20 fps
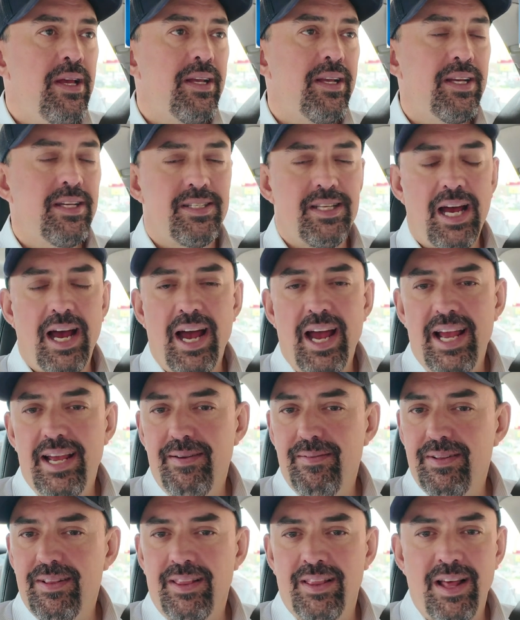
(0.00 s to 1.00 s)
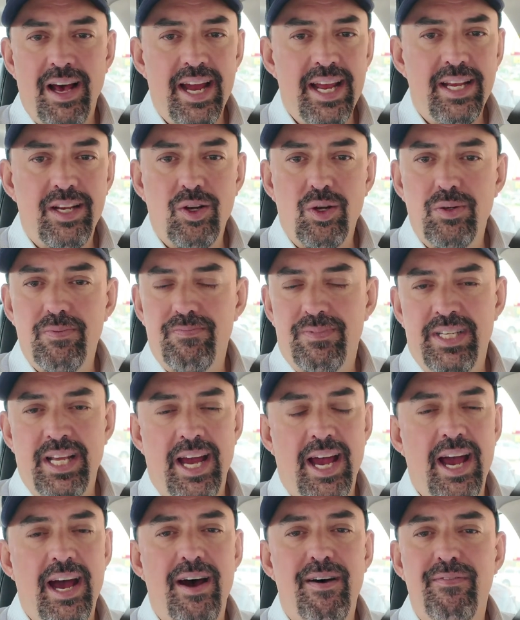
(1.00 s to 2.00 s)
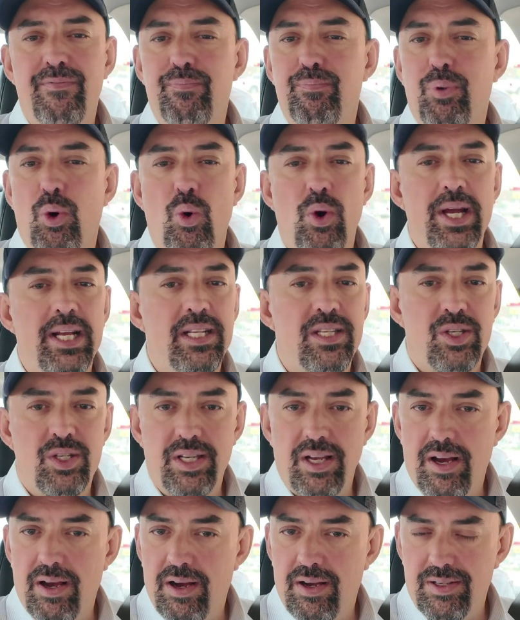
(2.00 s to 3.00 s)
because I like to have points